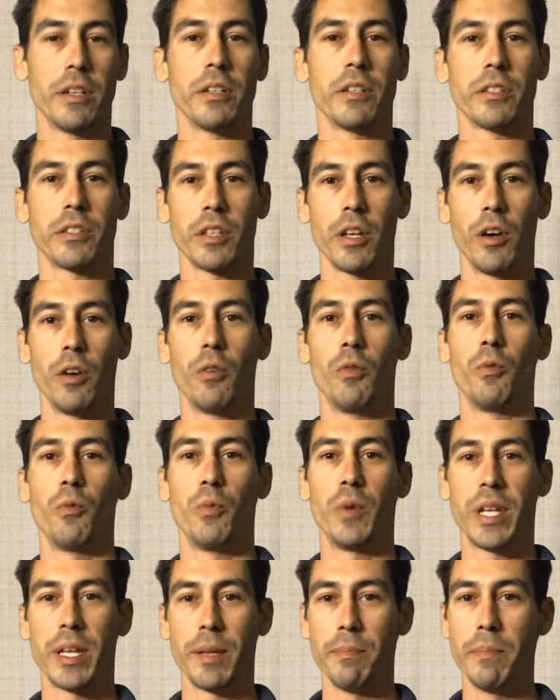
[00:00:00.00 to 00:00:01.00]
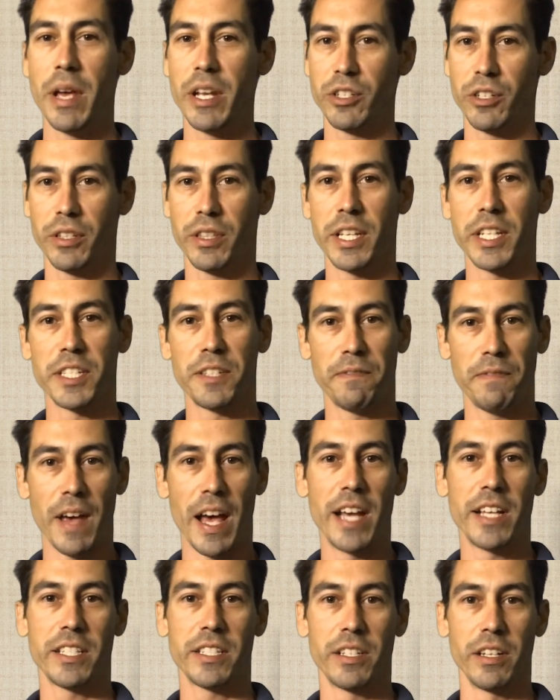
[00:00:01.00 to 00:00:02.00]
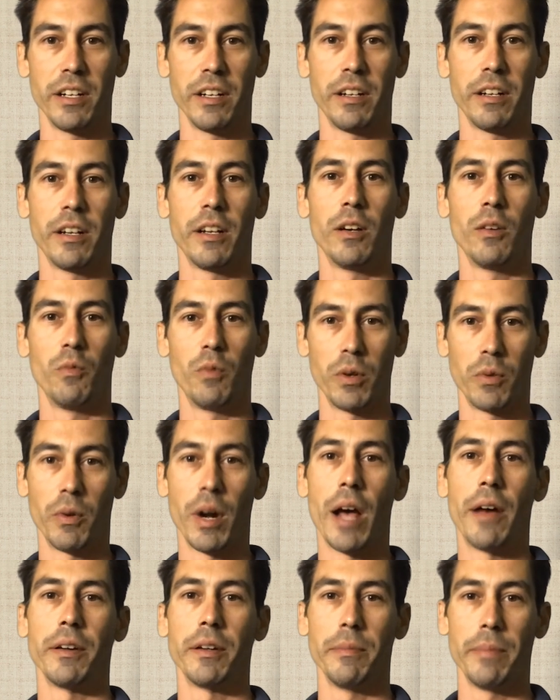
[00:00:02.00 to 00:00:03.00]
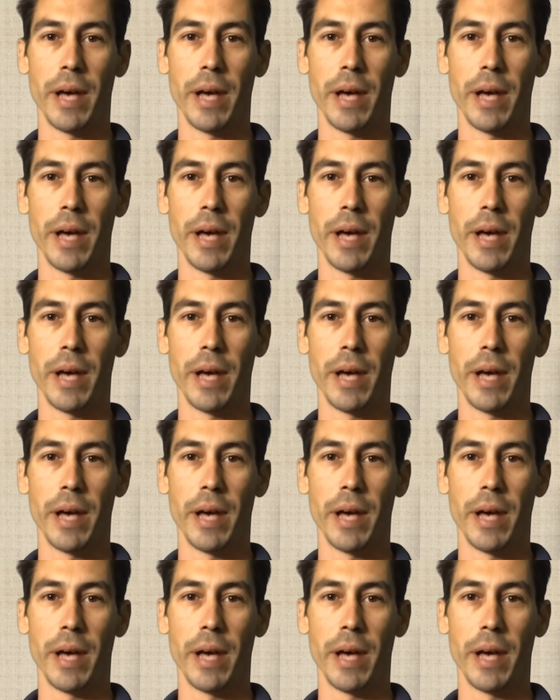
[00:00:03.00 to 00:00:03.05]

so we can measure things faster when we're out and